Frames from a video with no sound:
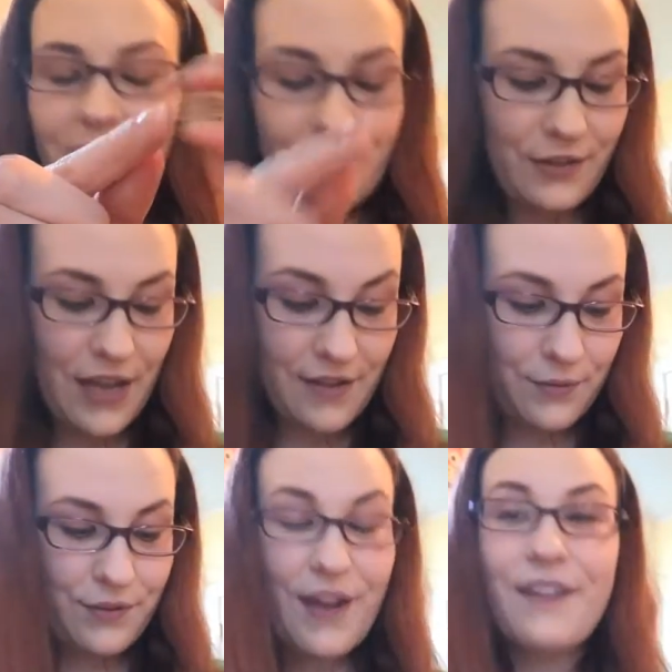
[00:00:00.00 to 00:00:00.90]
So yes, it
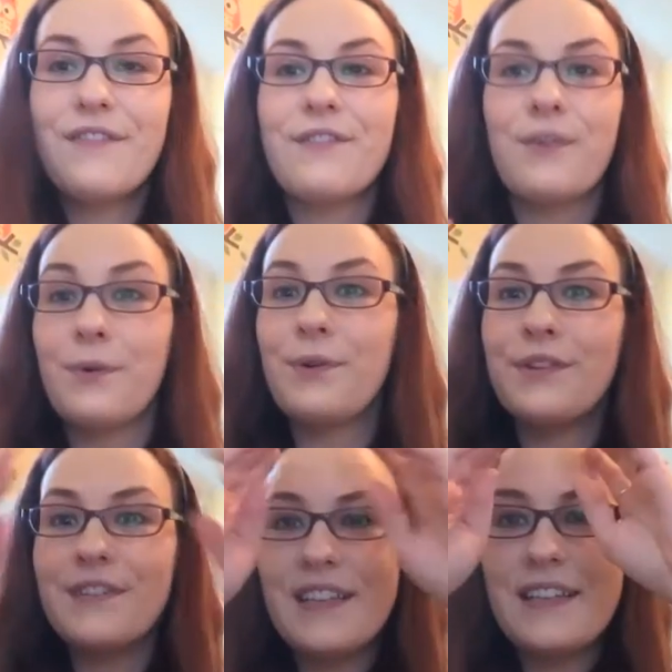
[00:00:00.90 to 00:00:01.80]
was kind of cool
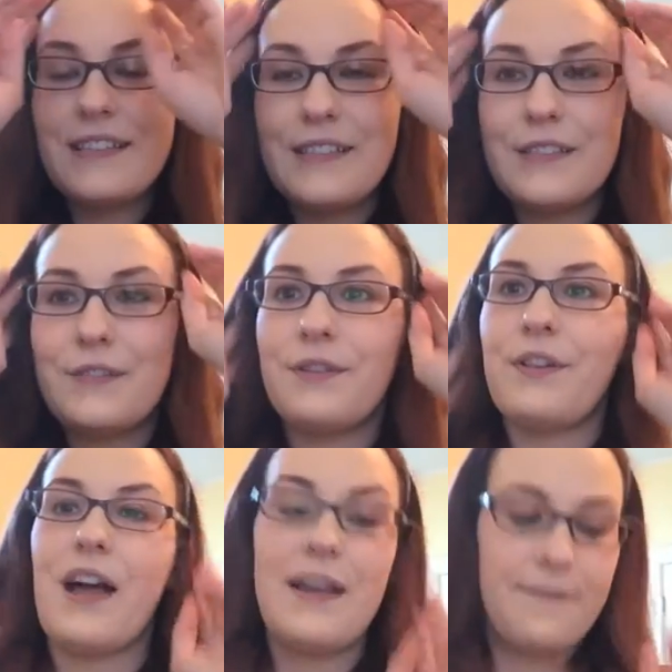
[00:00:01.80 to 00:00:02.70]
to see these things in real
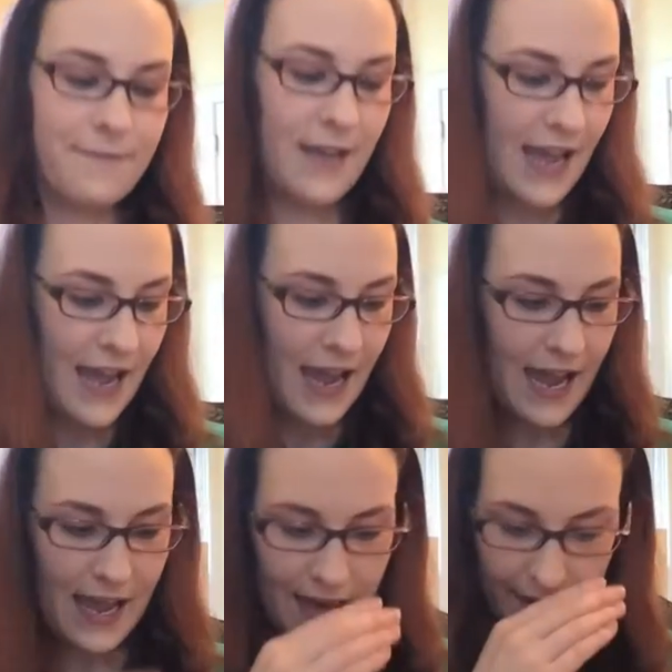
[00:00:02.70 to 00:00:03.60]
life.
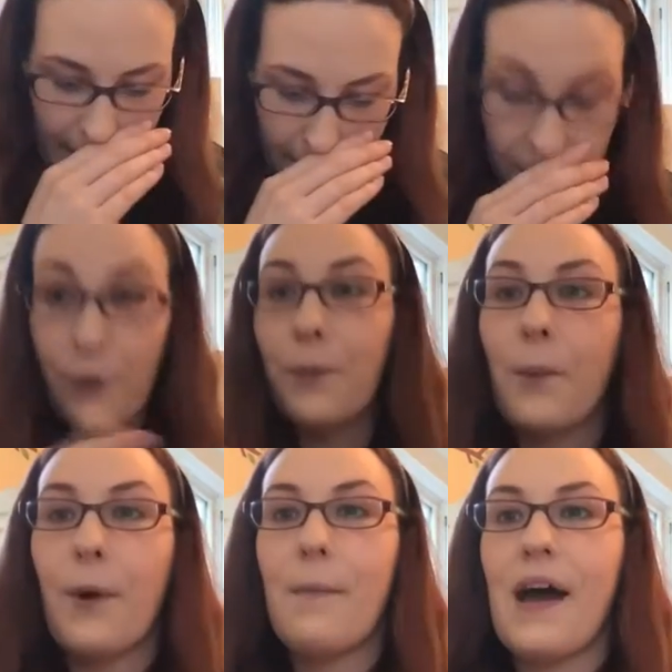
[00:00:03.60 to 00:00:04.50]
and kind of learn
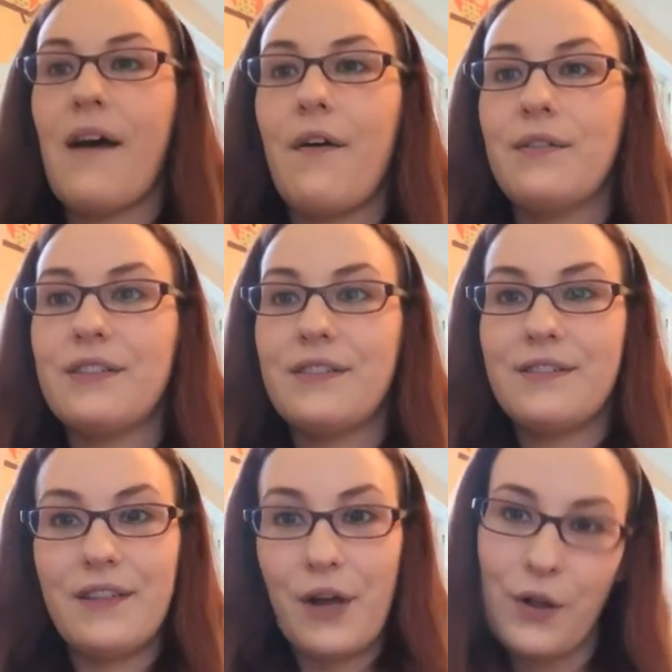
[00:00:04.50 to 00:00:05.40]
more about
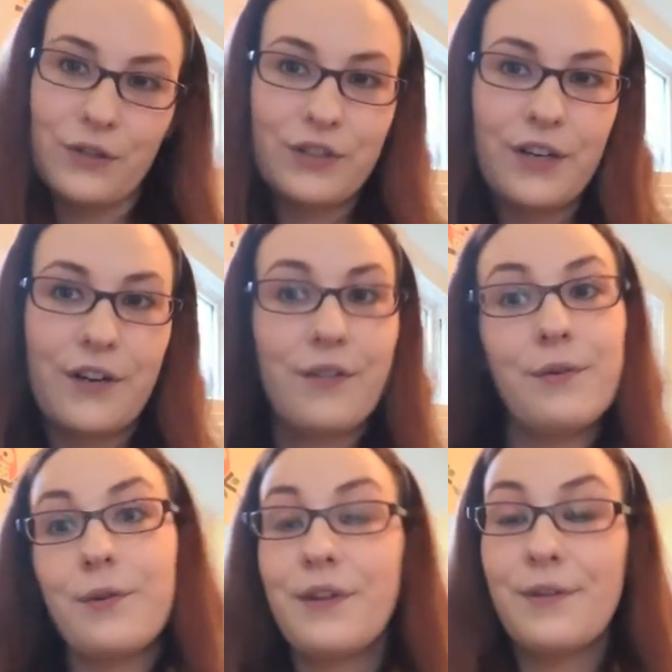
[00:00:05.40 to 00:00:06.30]
the culture
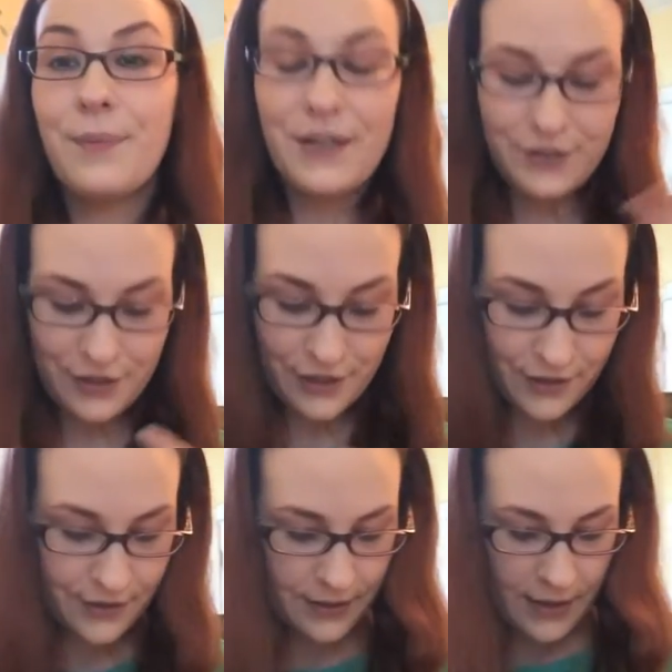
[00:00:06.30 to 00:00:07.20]
through these miniatures.